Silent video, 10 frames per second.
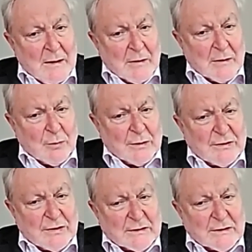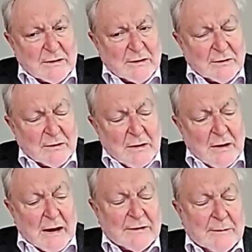And one thing that is
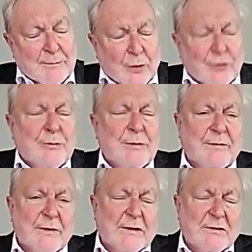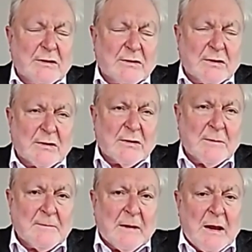at the bottom of this is that
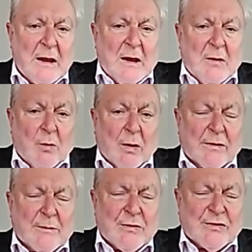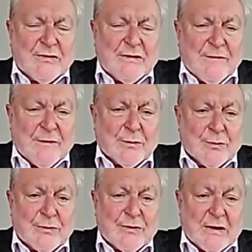one of the most
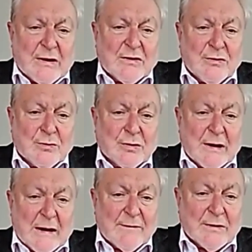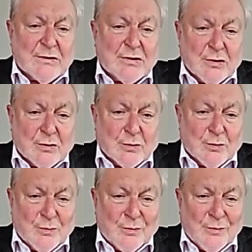difficult things you can ever do
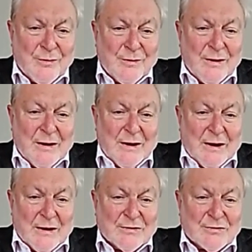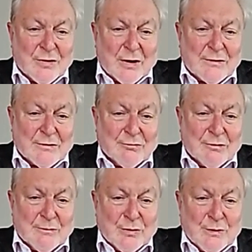is try to
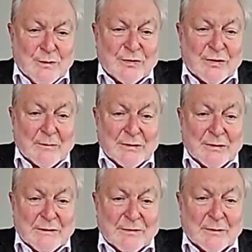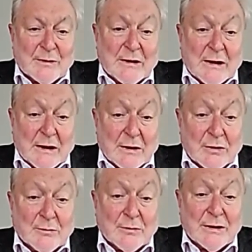remove somebody from a care
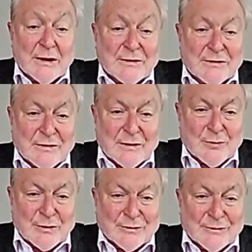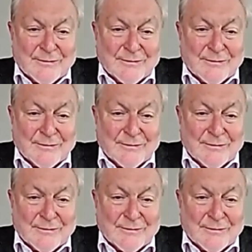home against their will.